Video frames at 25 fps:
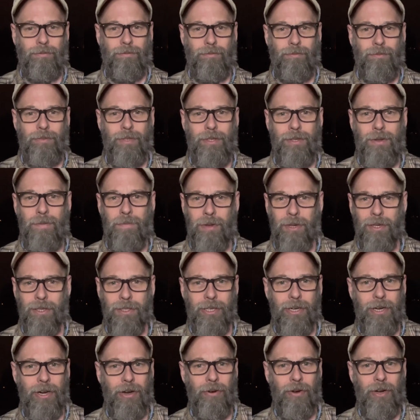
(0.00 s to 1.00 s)
in the
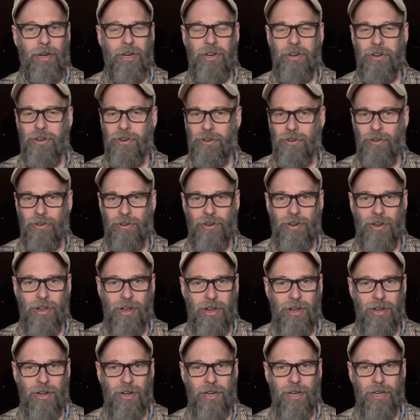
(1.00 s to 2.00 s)
military, you're
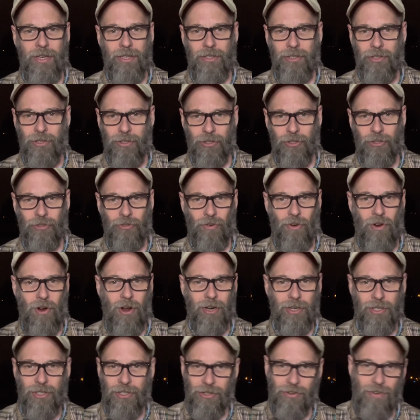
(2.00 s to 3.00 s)
young, you're
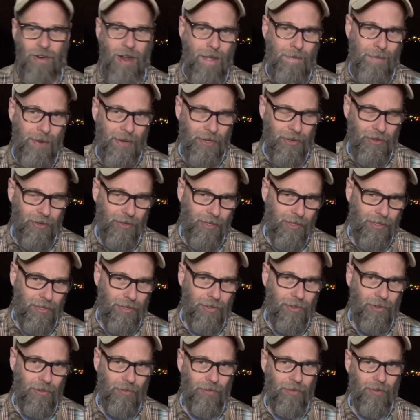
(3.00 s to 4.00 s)
strong, you're strapping, you could
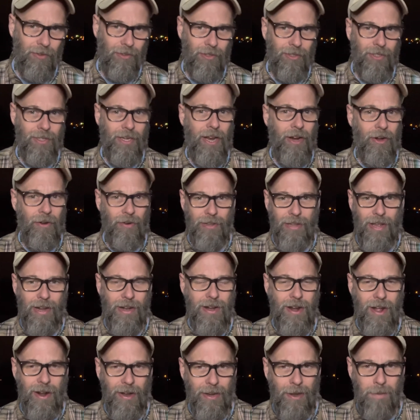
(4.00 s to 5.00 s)
carry that
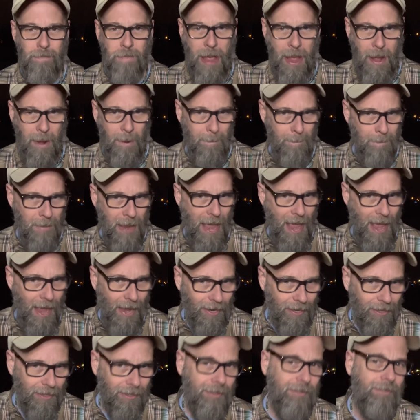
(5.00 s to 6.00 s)
90-pound pack,